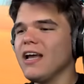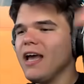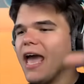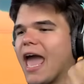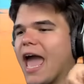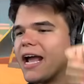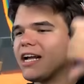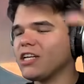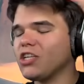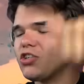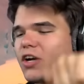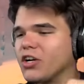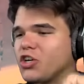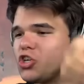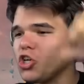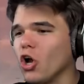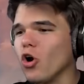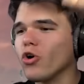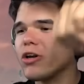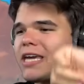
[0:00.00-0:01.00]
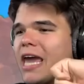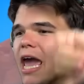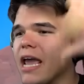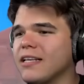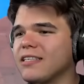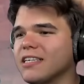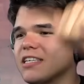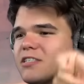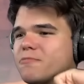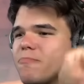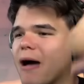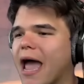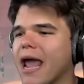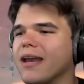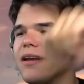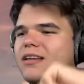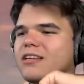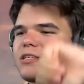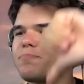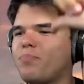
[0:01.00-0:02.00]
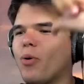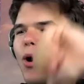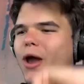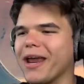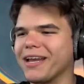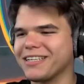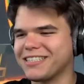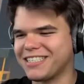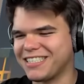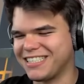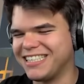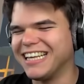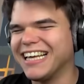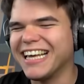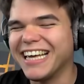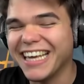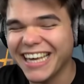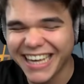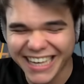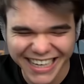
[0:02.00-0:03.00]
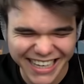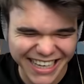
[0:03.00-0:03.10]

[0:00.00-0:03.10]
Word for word: Extra showcases, minus points. No.